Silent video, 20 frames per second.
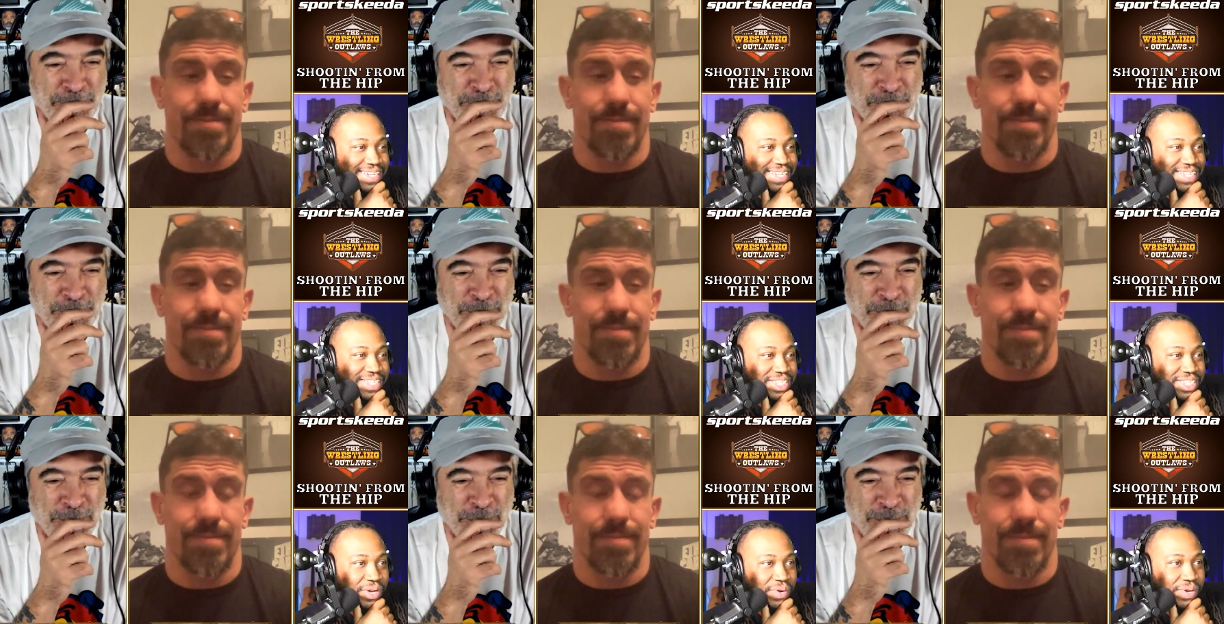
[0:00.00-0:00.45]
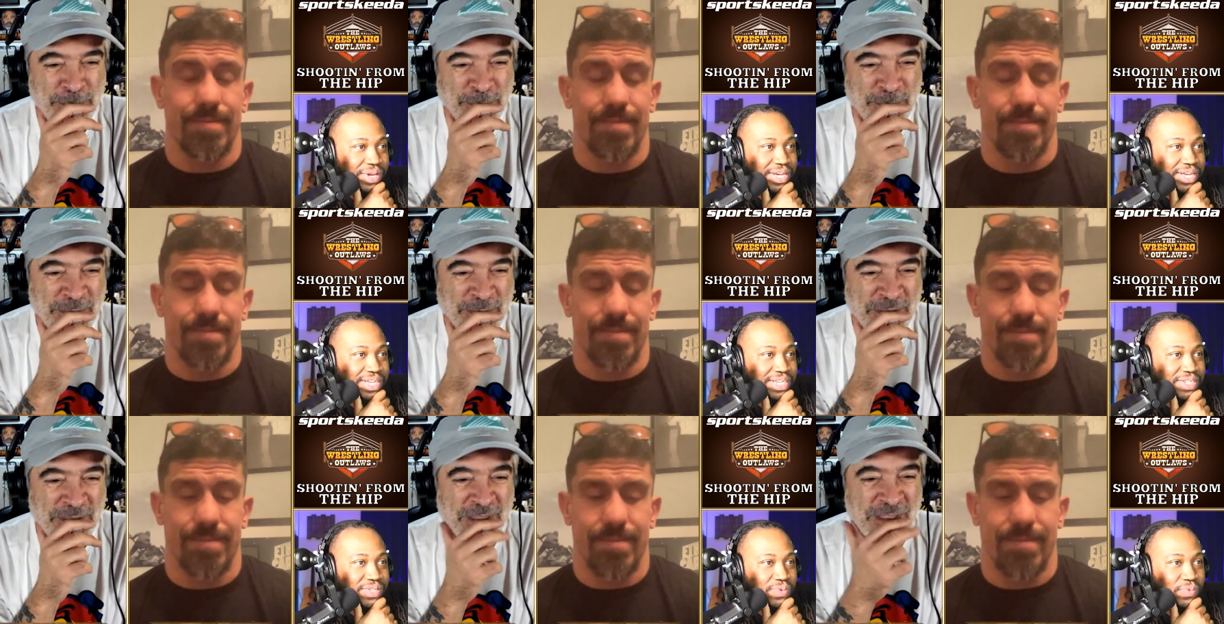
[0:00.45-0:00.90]
Speaker 1: so
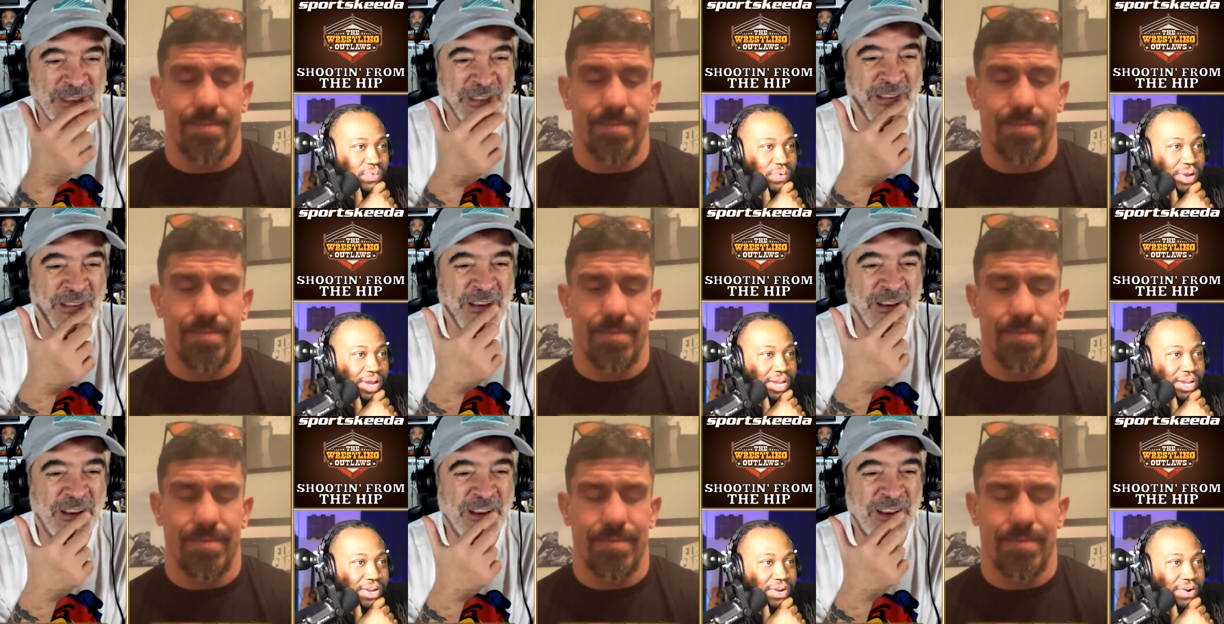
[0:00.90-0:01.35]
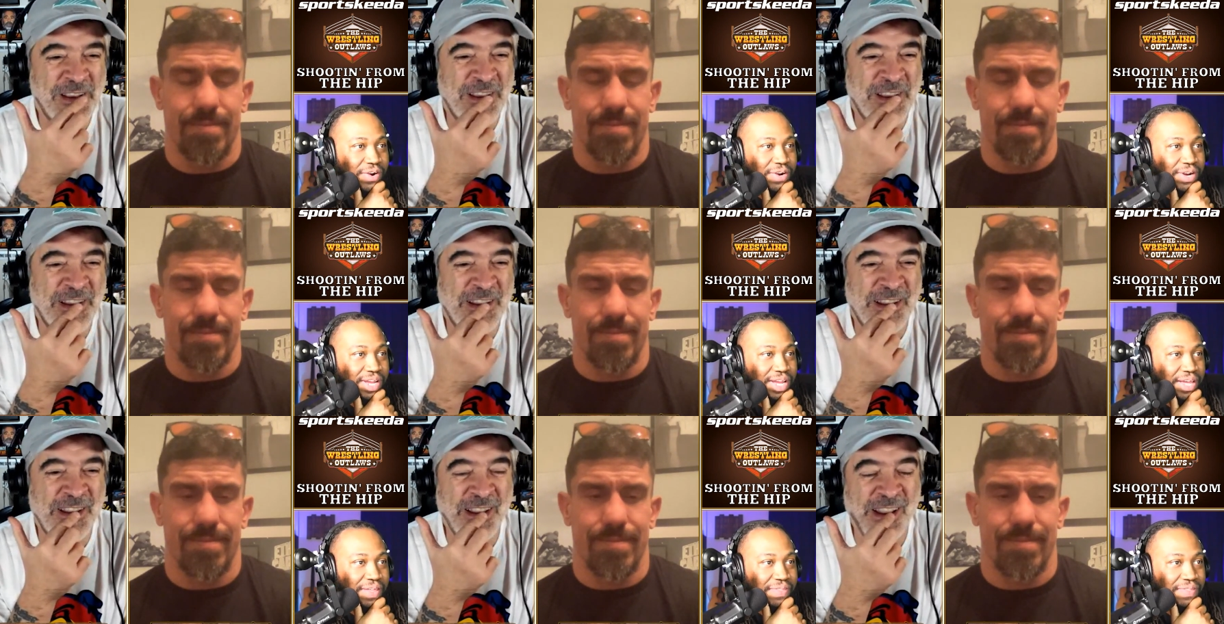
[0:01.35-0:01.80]
his record
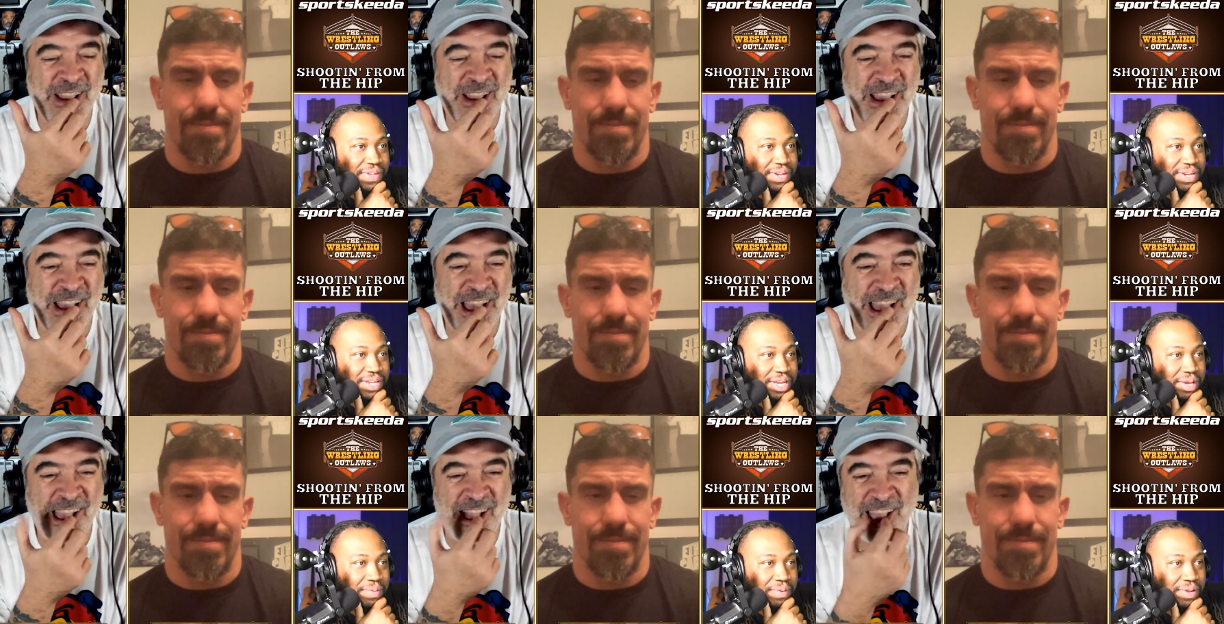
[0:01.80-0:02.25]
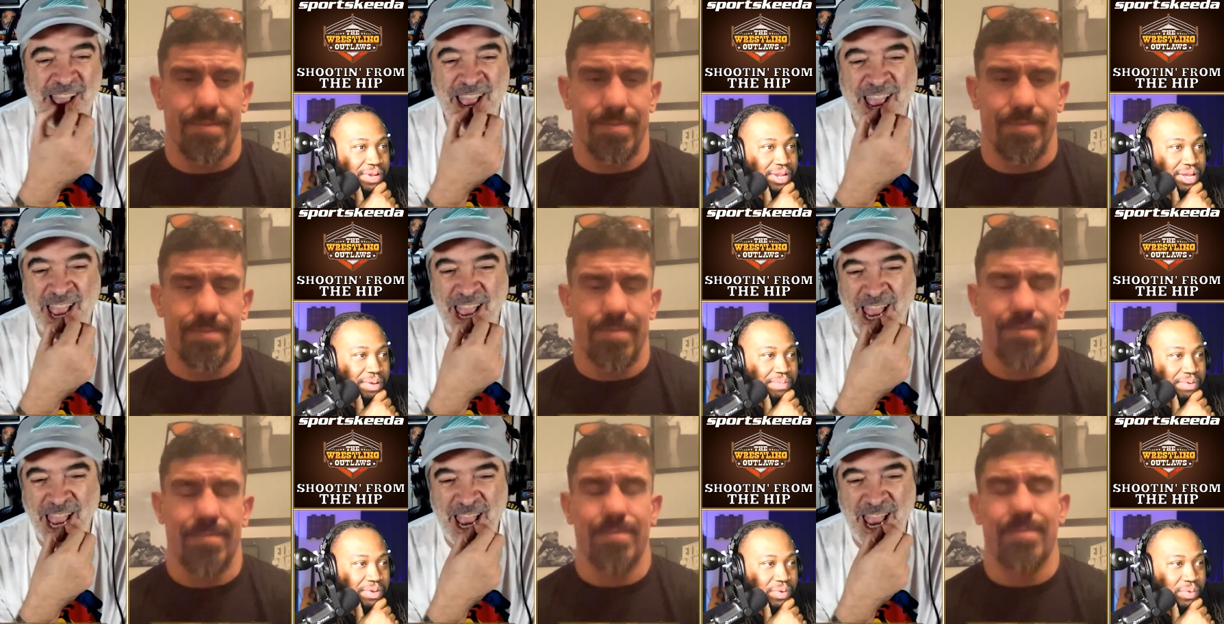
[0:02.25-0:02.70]
in the
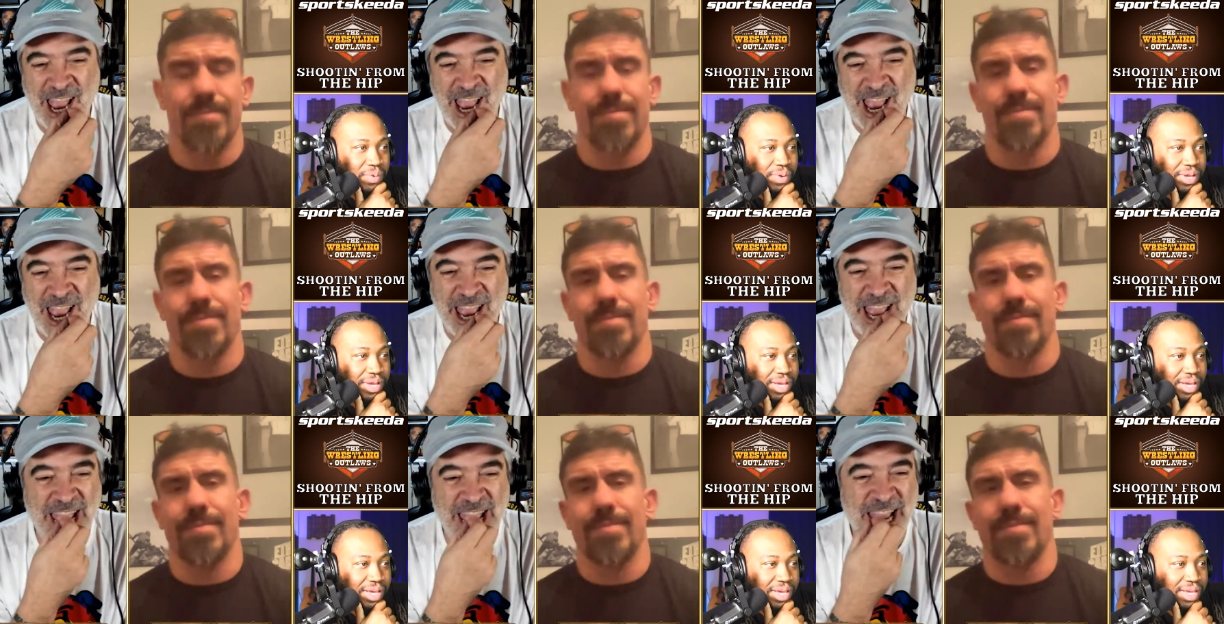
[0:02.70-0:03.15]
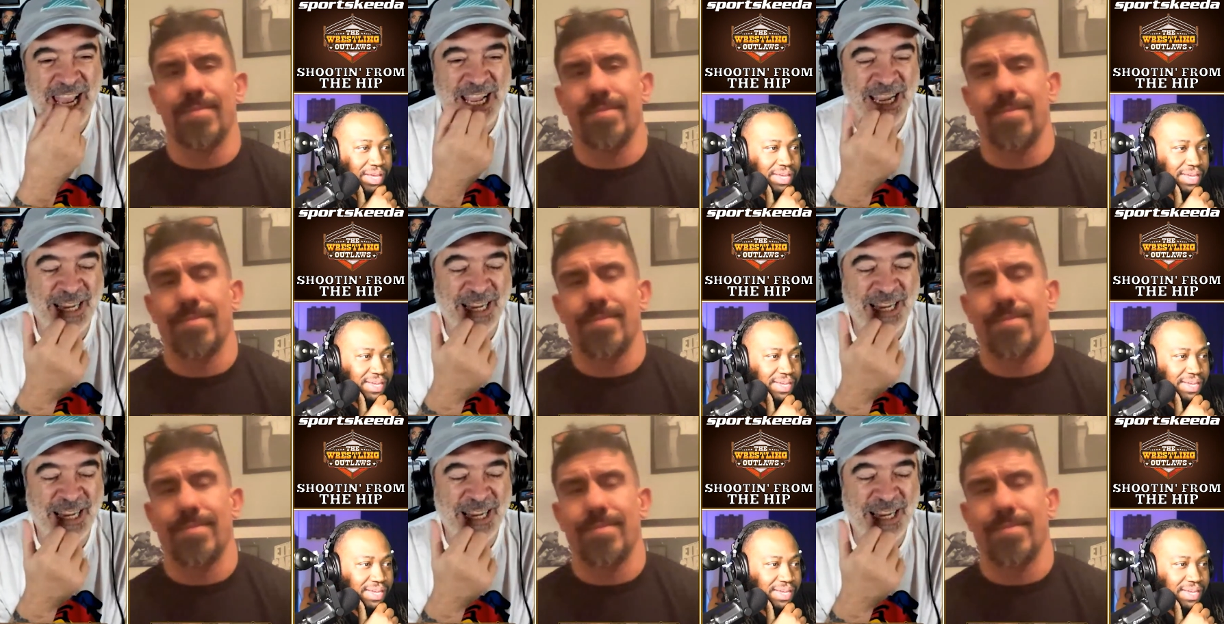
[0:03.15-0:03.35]
WWE